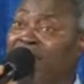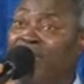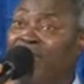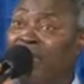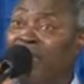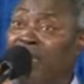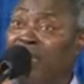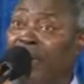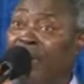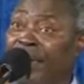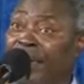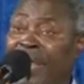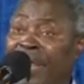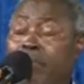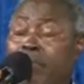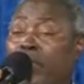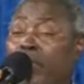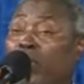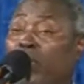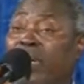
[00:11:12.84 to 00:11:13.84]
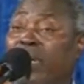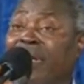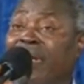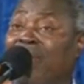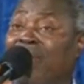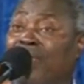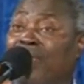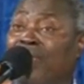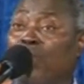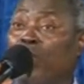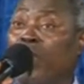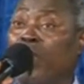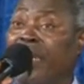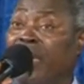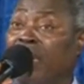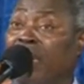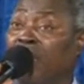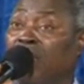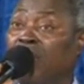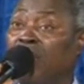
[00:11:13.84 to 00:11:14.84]
everything, labor in every
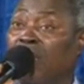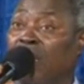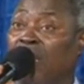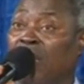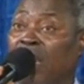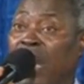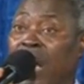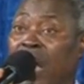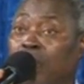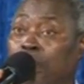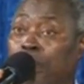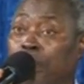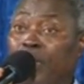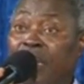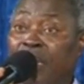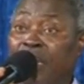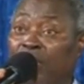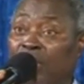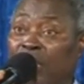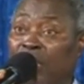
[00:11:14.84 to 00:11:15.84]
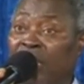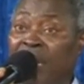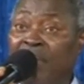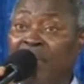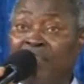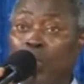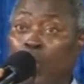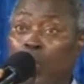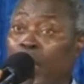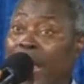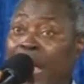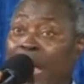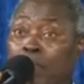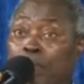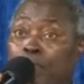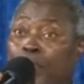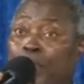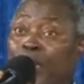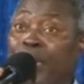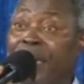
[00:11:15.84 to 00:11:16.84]
way, and preach in every way,
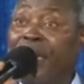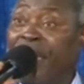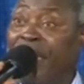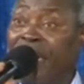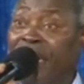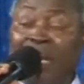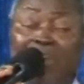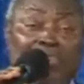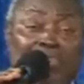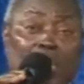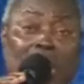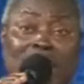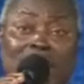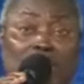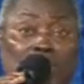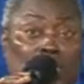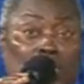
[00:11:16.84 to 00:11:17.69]
and pray in every way, and